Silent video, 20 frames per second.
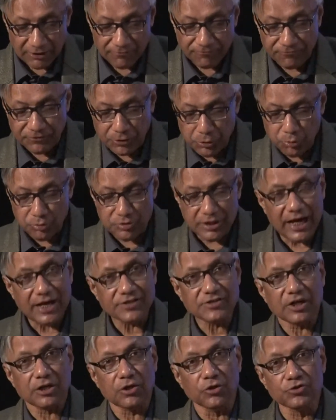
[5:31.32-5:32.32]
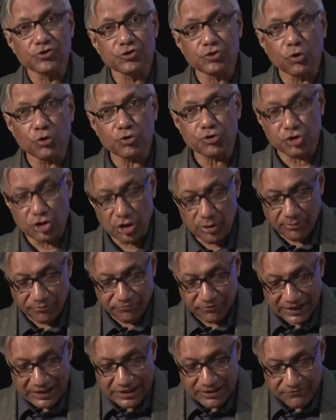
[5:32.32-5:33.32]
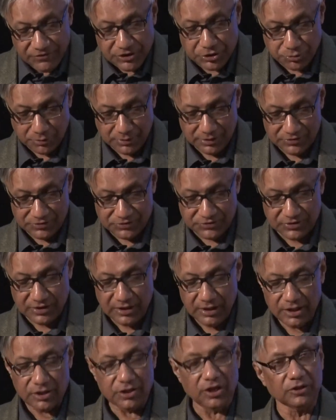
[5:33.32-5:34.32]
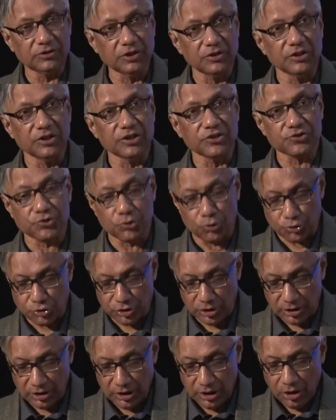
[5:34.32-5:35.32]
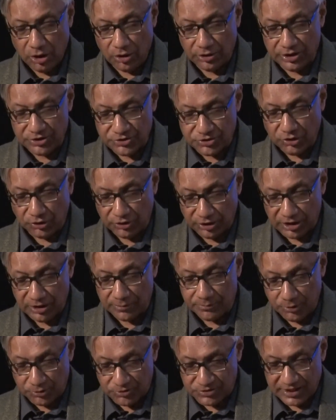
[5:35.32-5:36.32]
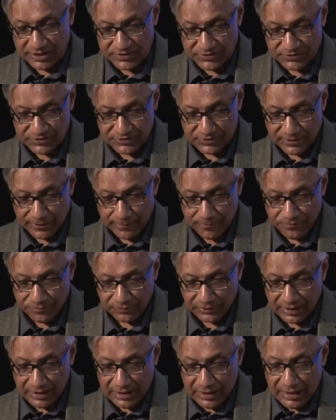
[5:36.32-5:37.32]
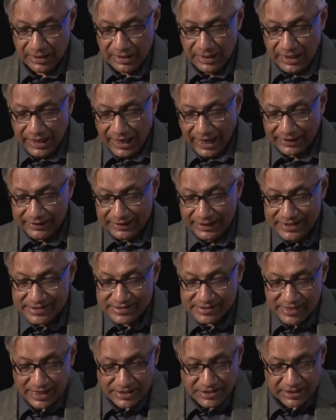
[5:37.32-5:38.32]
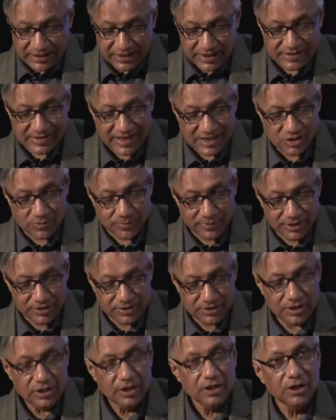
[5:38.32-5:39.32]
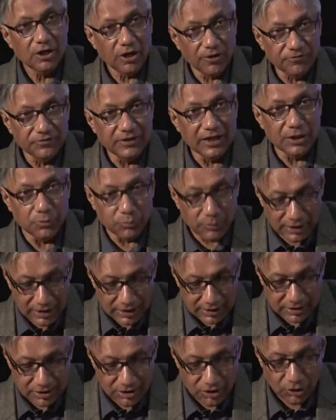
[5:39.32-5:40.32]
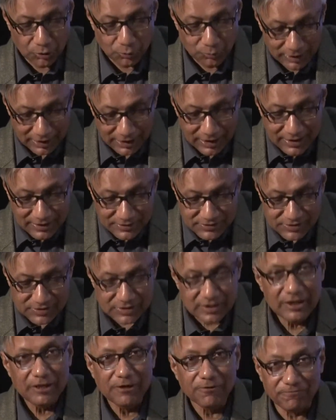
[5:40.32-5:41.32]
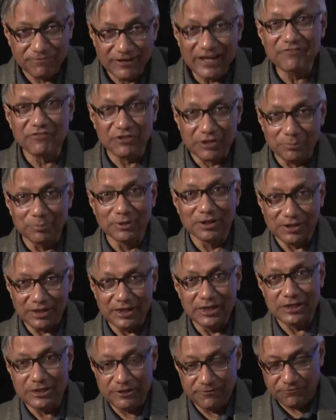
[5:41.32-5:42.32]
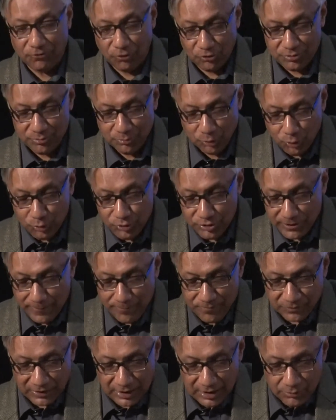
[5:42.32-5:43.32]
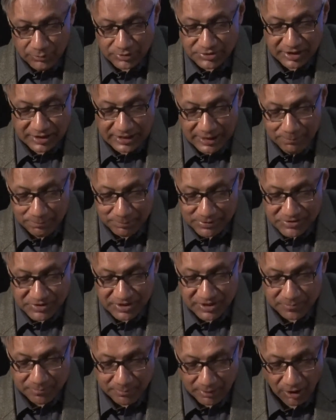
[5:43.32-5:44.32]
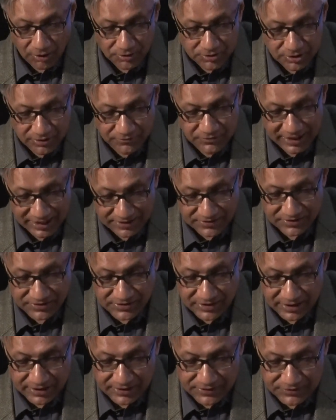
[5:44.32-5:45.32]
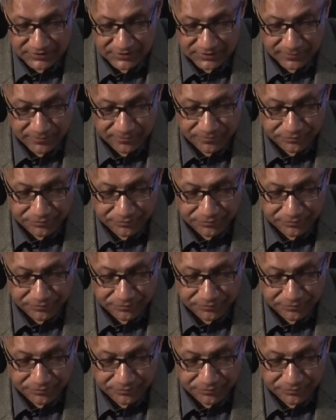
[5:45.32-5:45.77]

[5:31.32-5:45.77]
viewed as a consortium of individuals rather than a social or historical process. An aesthetic assessment of their work or works, favorable in default mode, was an implicit part of the exercise.